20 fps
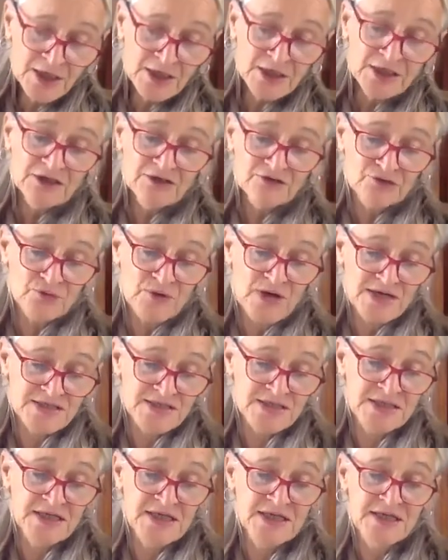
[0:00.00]
He's
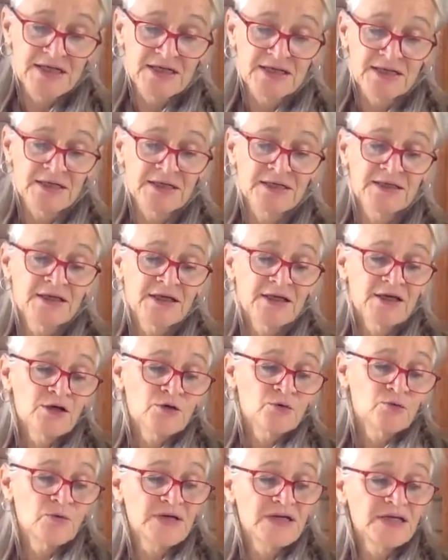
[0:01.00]
writing here,
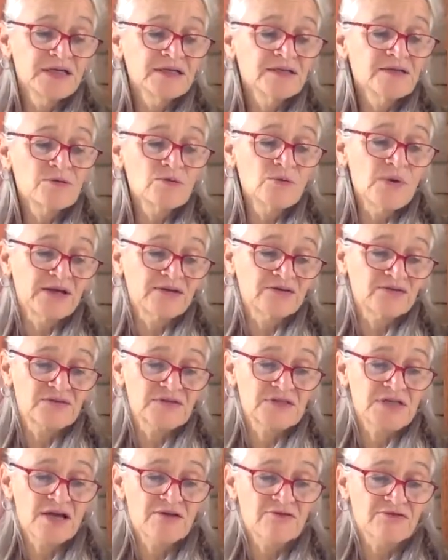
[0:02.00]
"We in the
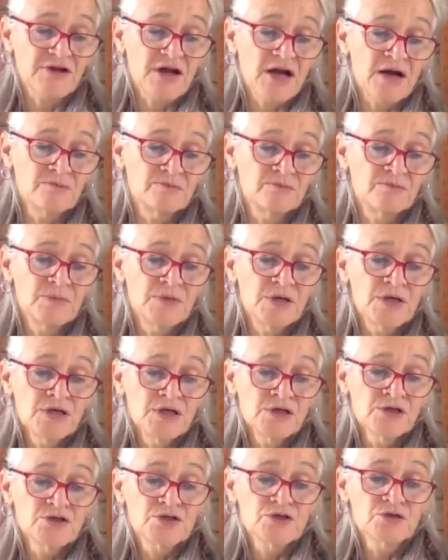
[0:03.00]
West have come
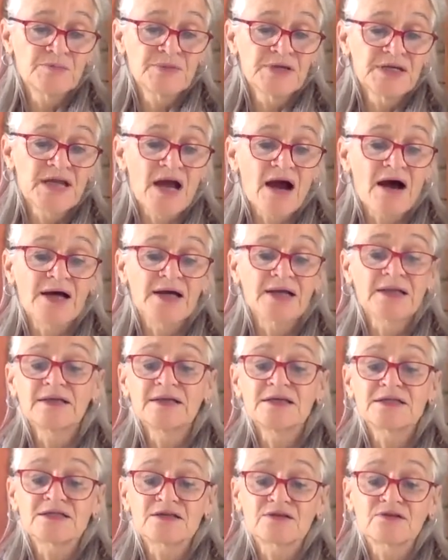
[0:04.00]
to be
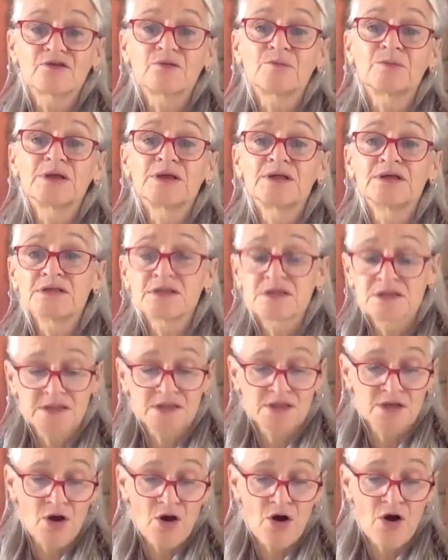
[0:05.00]
highly disciplined,
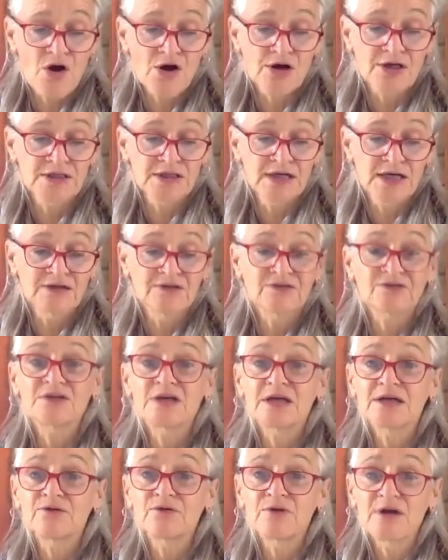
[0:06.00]
organized,
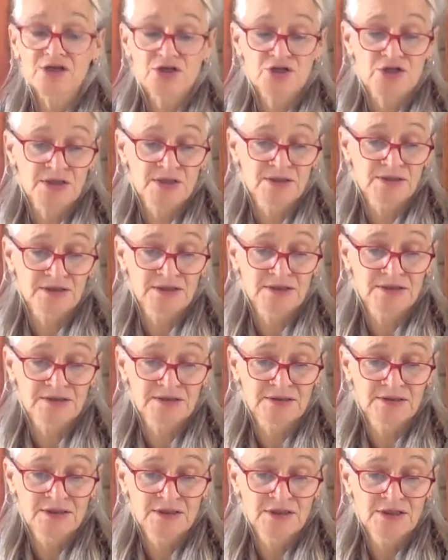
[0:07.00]
and rational.
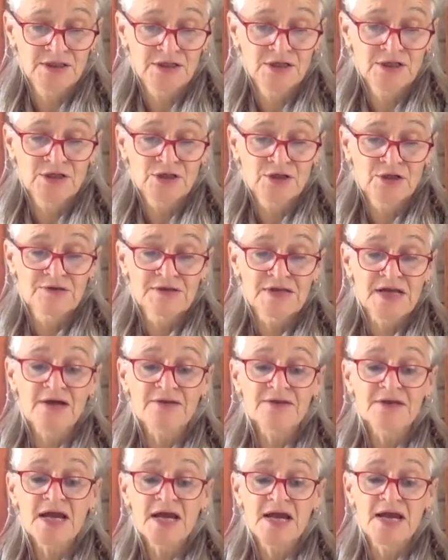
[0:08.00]
On the
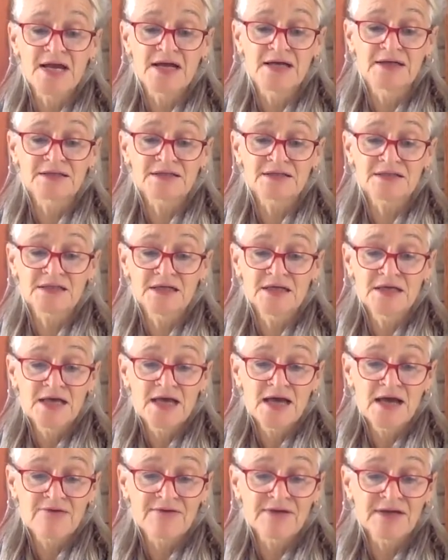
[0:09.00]
other hand,
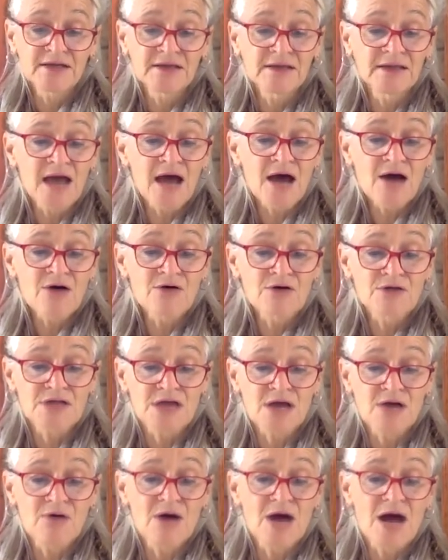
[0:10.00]
having allowed
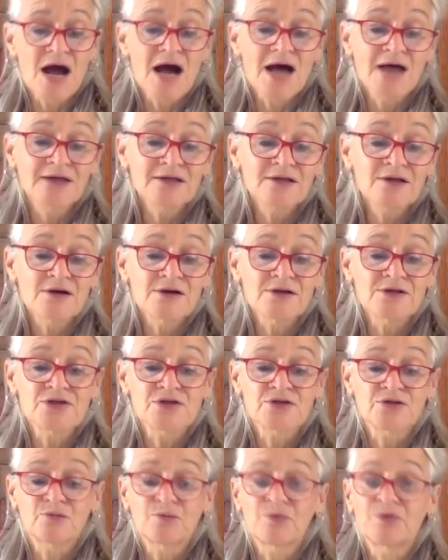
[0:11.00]
our
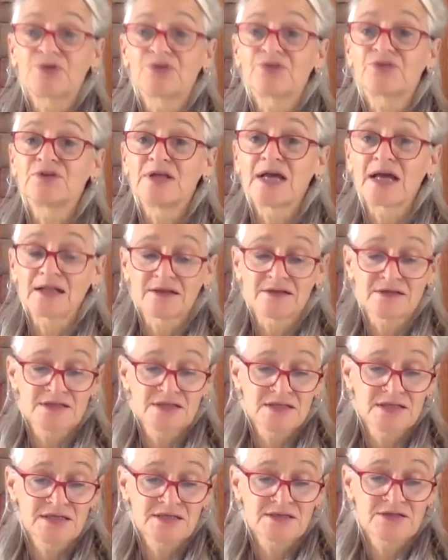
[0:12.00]
unconscious
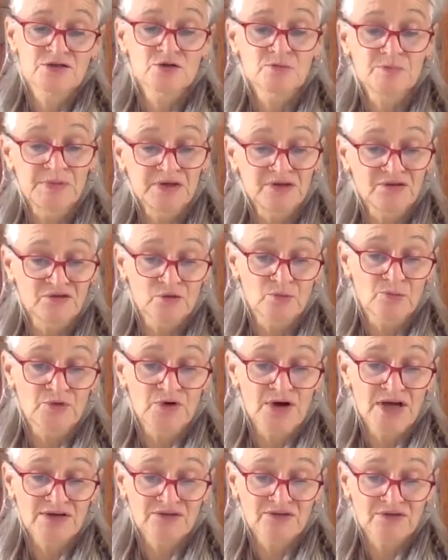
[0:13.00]
personality to be
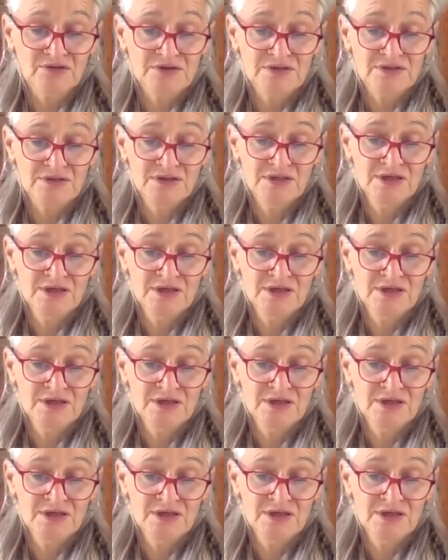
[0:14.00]
suppressed,